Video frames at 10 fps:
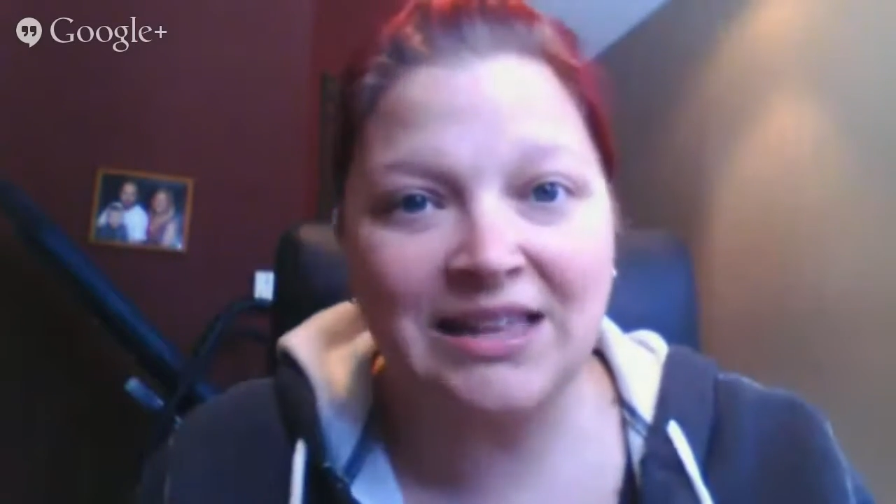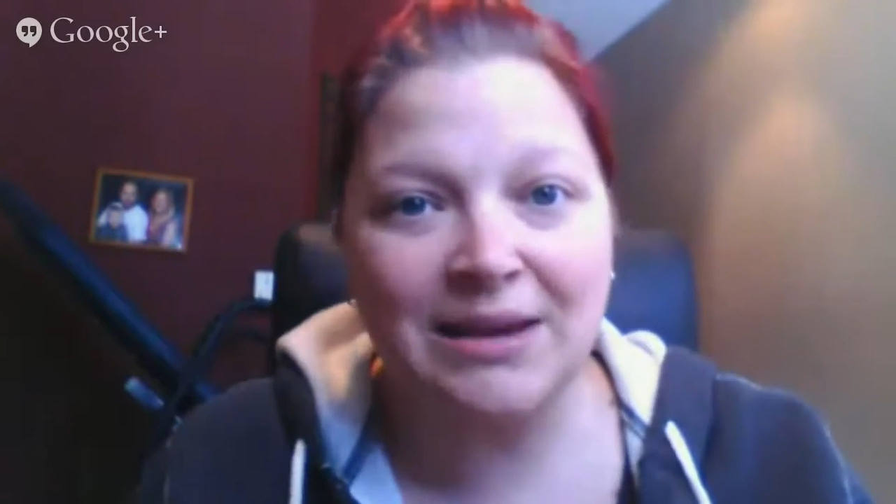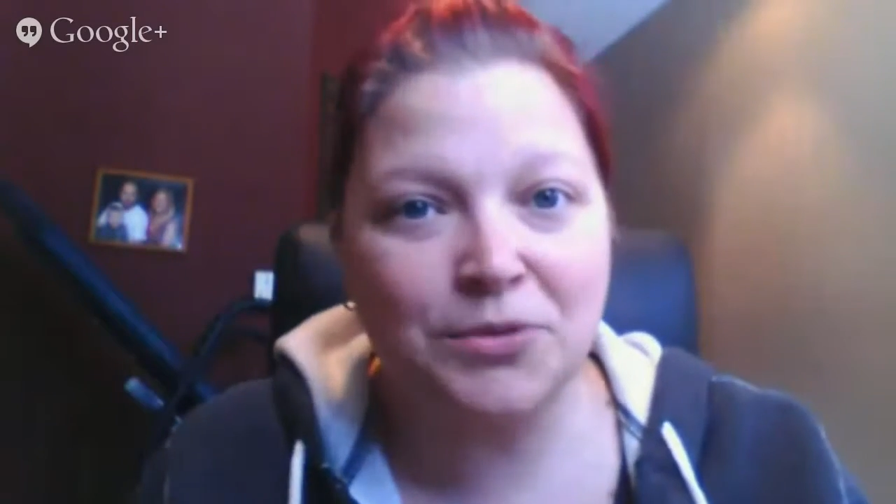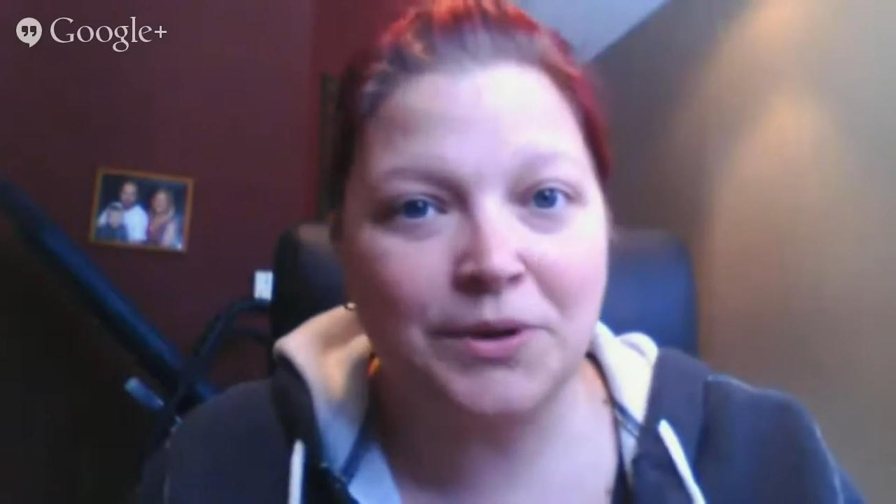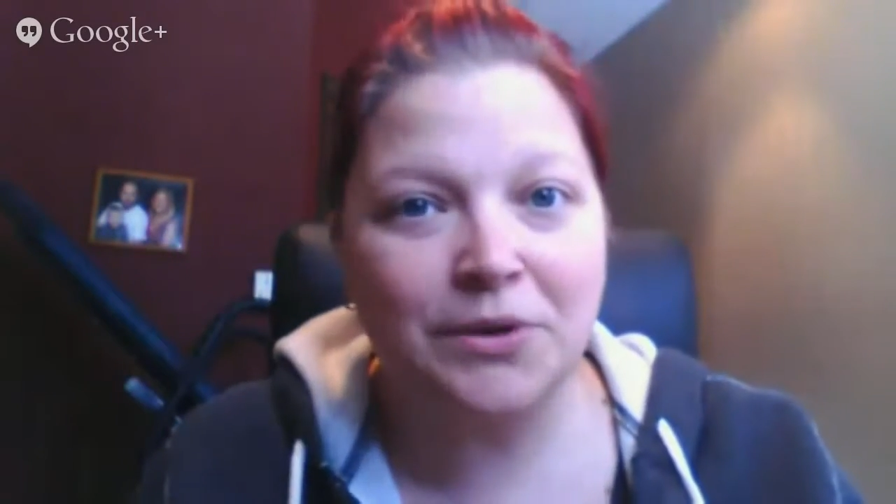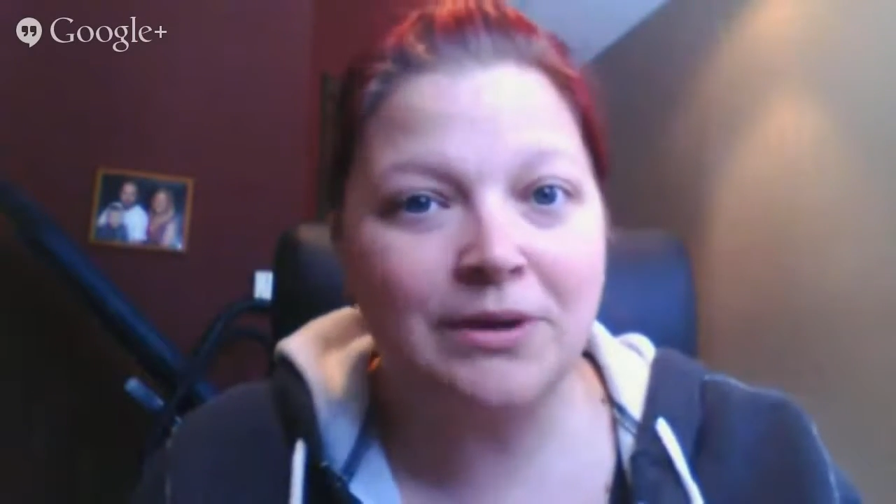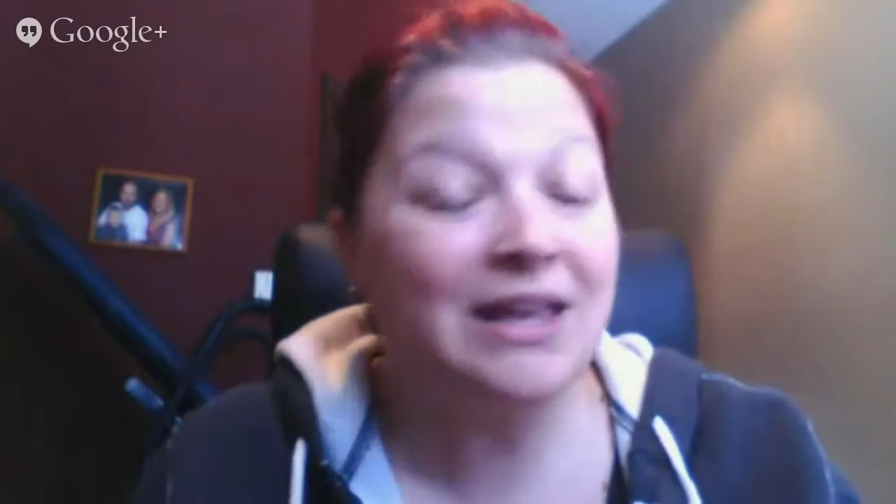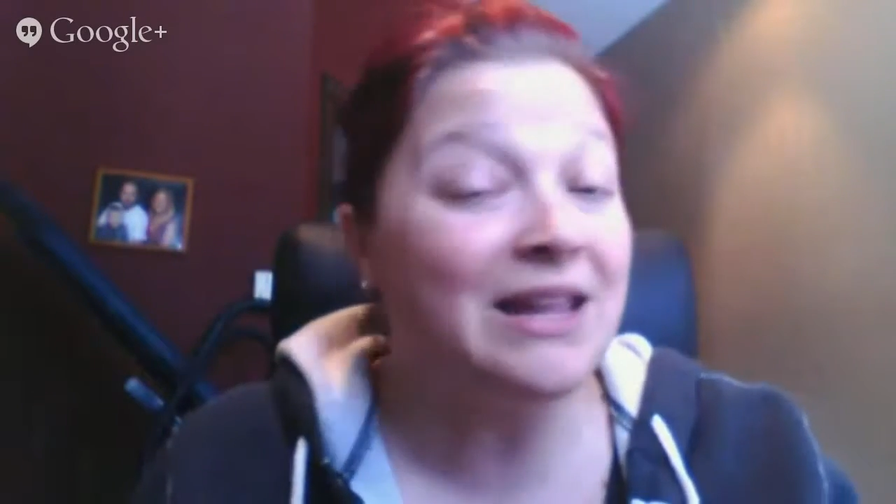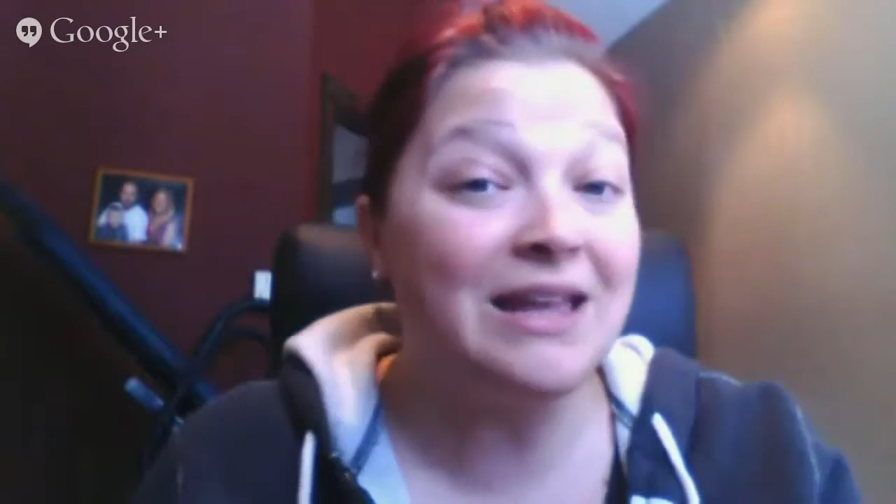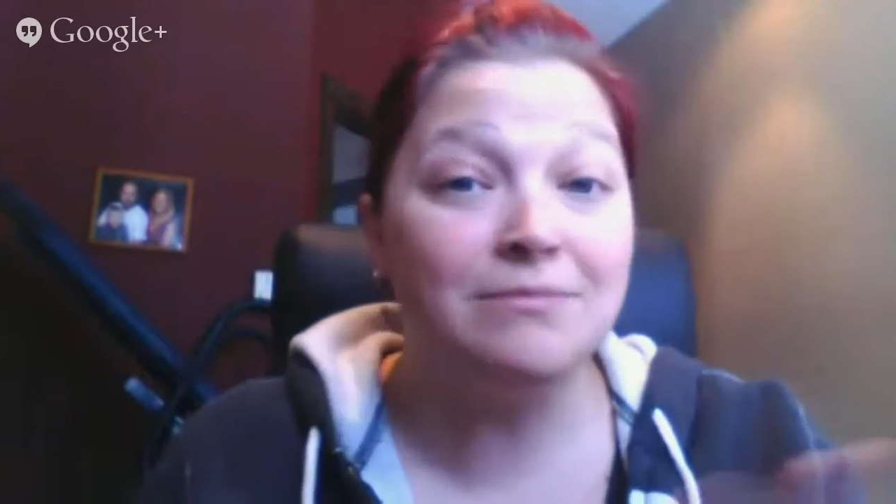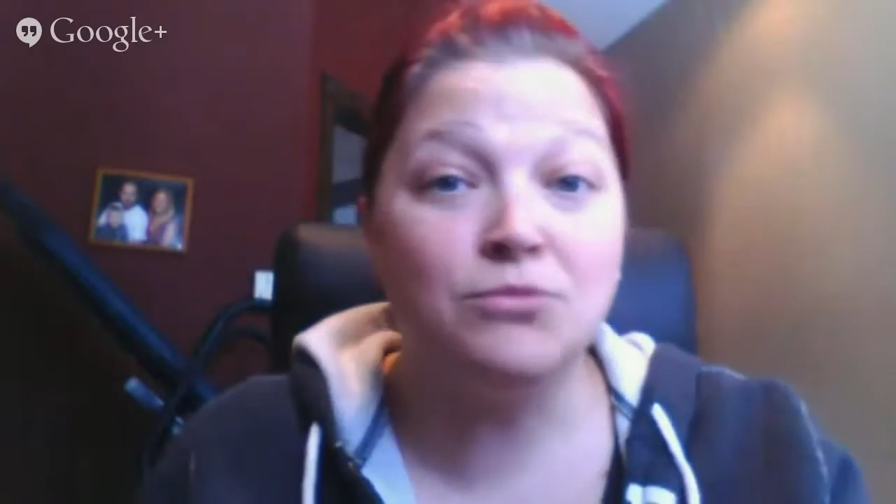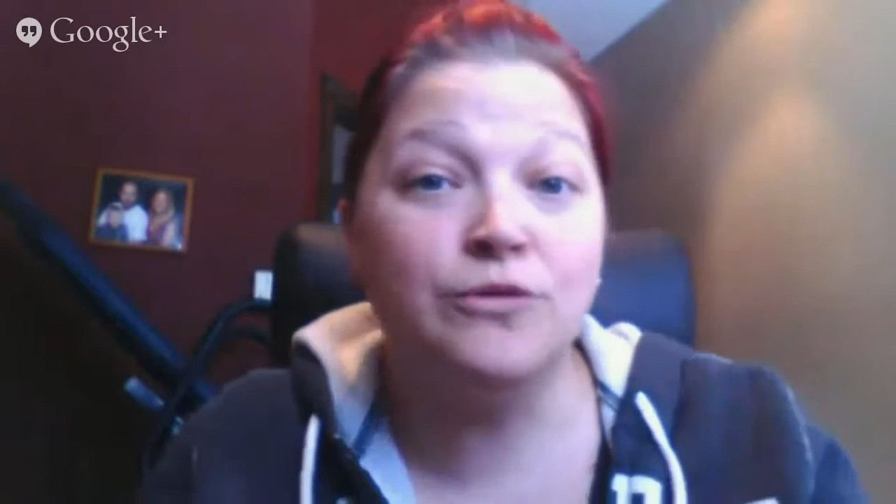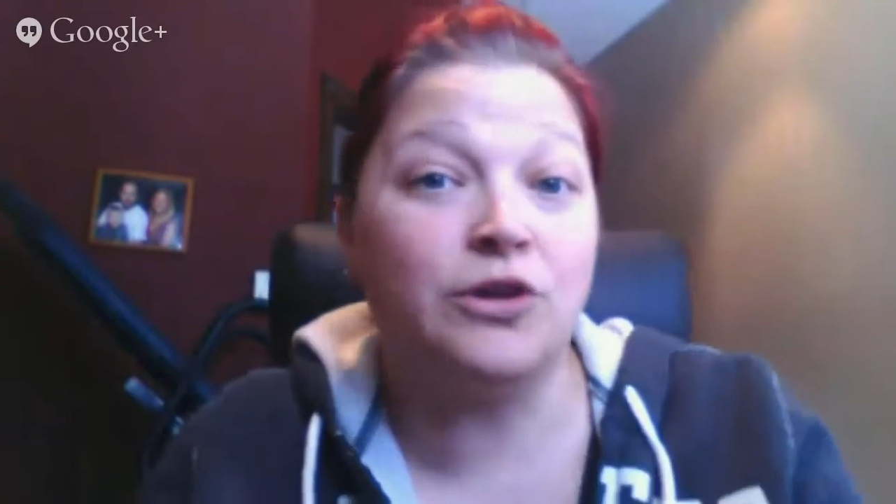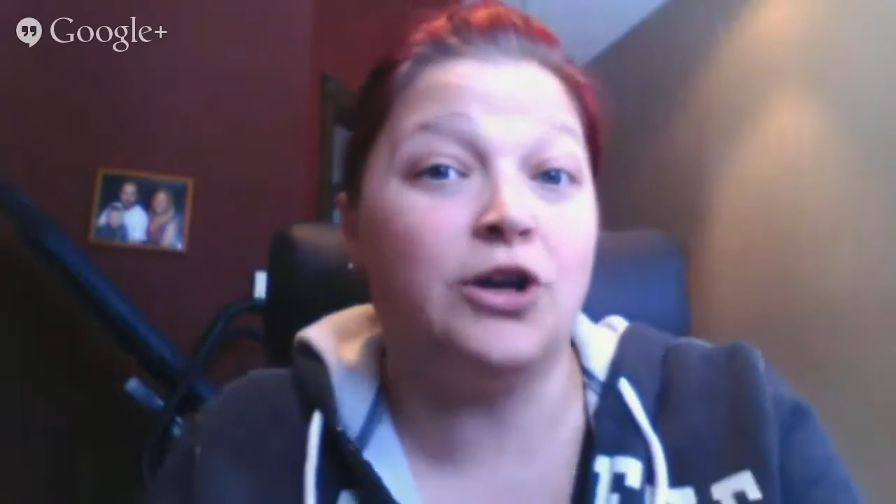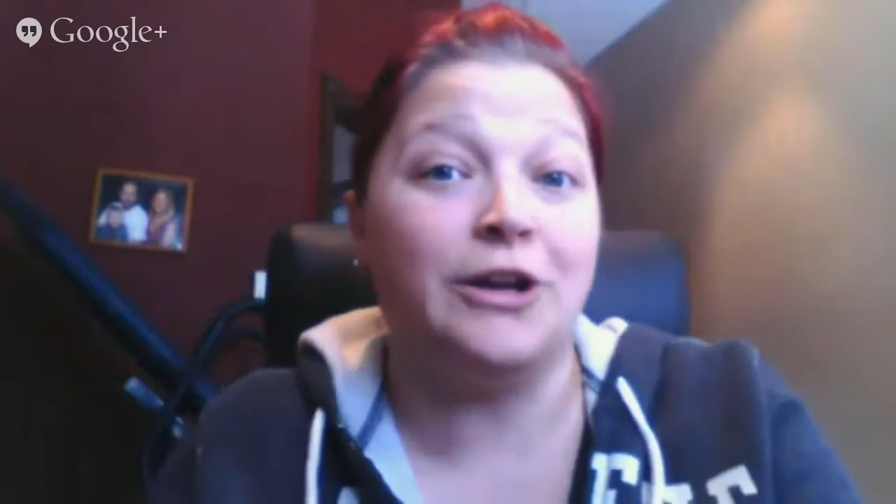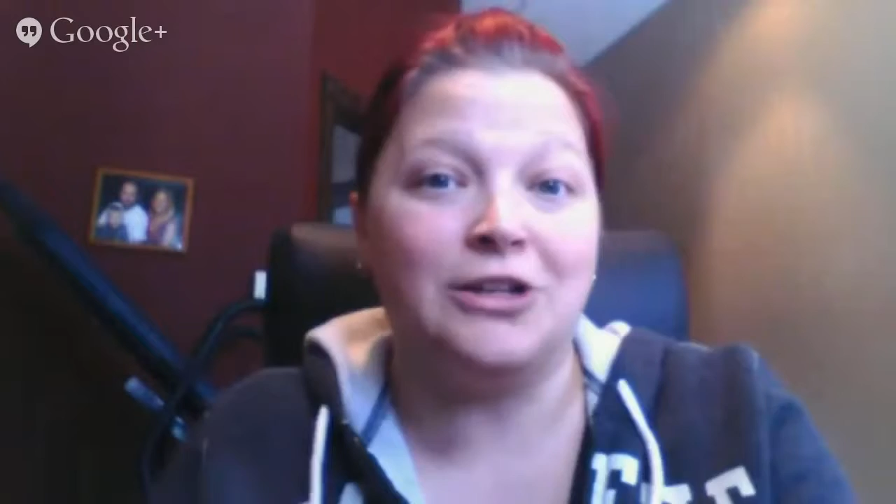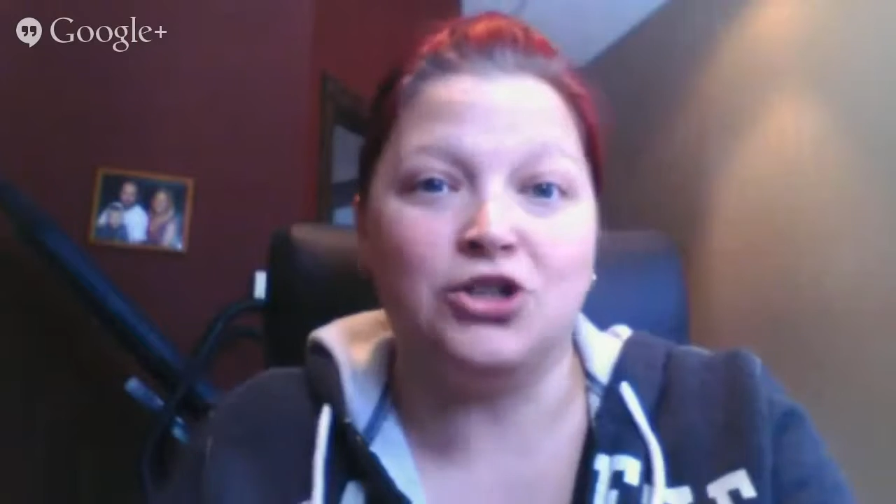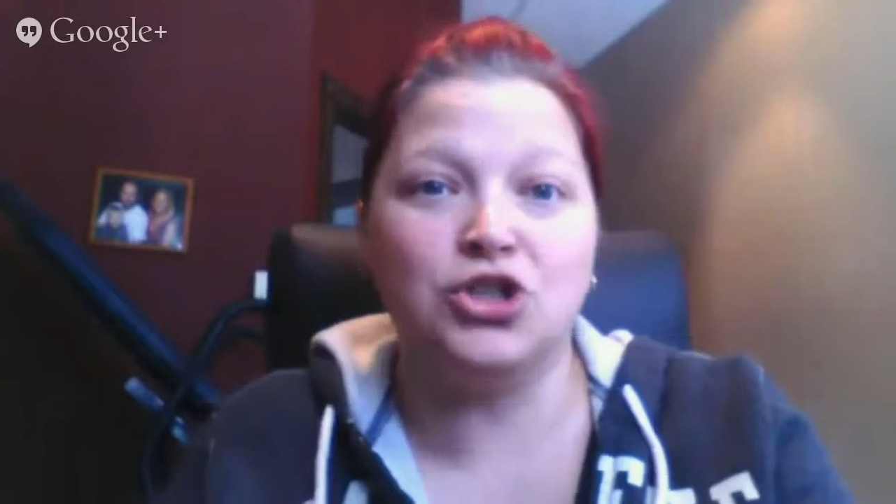them about it and move on.